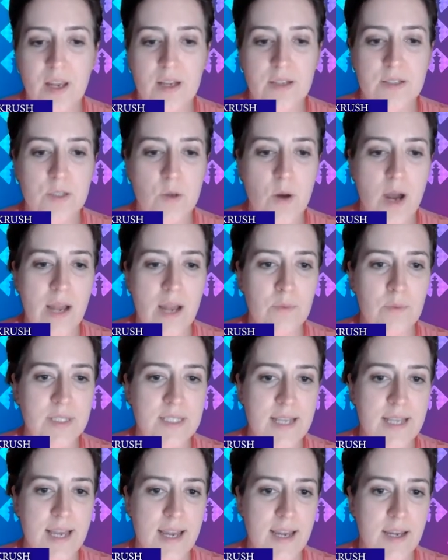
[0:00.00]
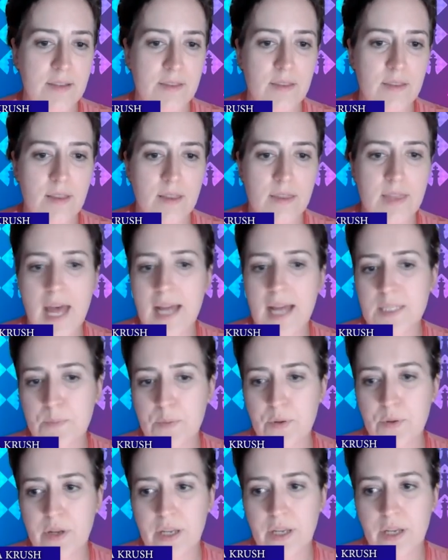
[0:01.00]
So I would say that's
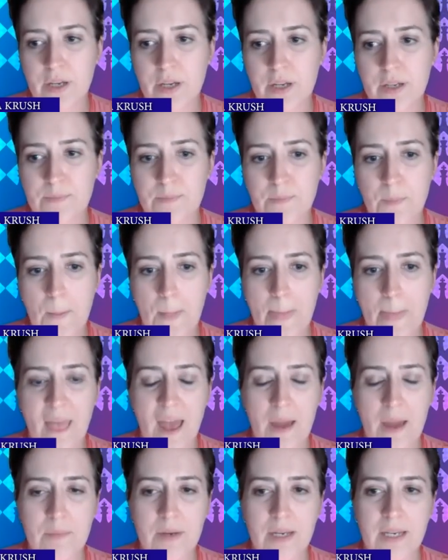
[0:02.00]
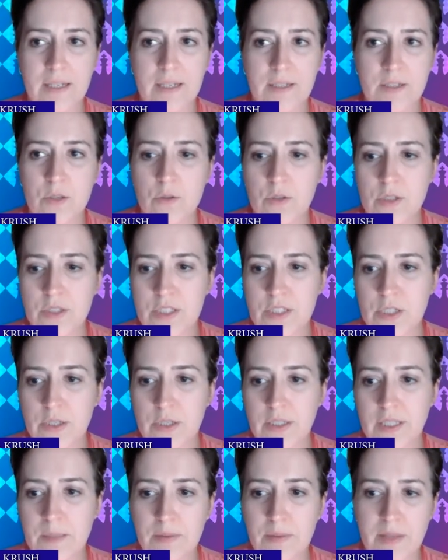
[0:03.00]
pretty good. I mean, you can
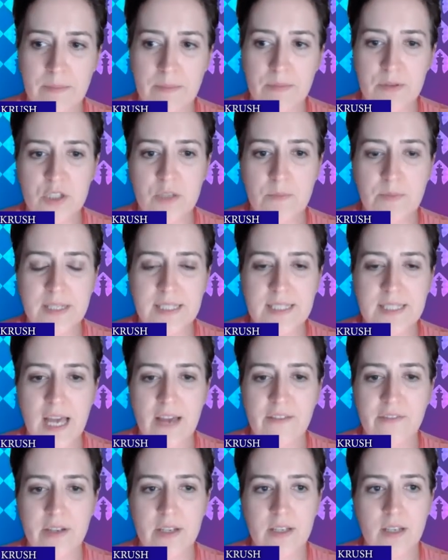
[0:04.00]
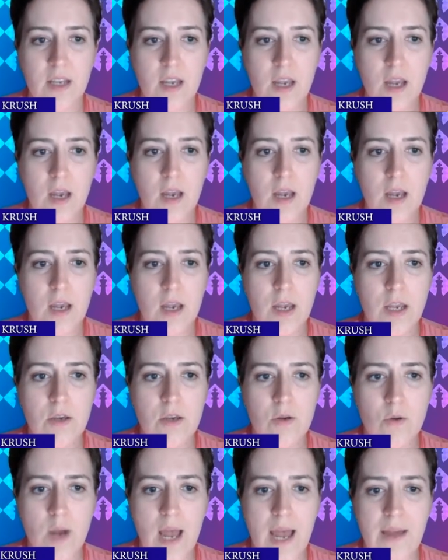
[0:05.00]
certainly play Bishop E7.
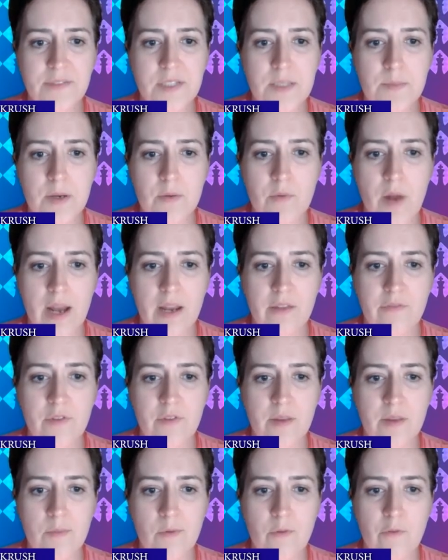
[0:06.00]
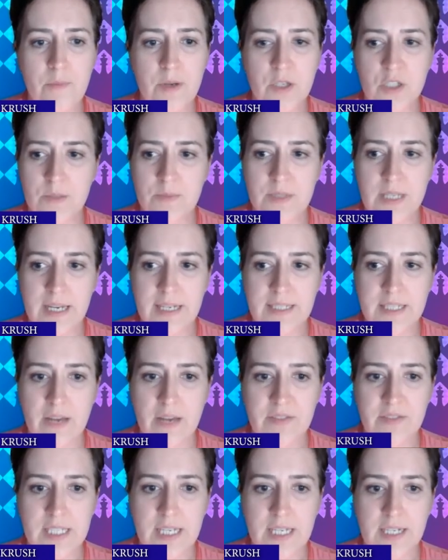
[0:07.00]
You have to be ready for the move Bishop takes
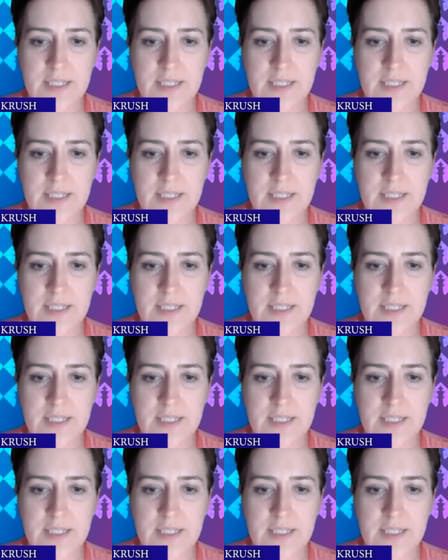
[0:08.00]
F6.